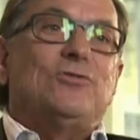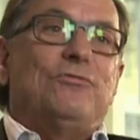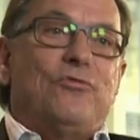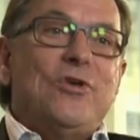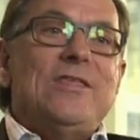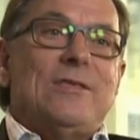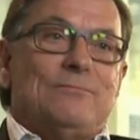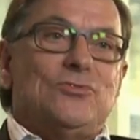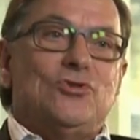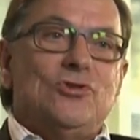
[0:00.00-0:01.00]
free
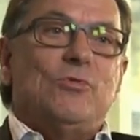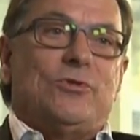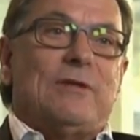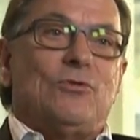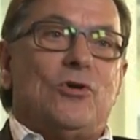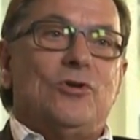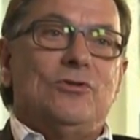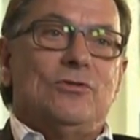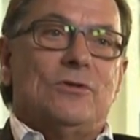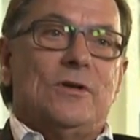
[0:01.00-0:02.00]
them to do what they've got to
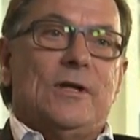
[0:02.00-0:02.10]
do.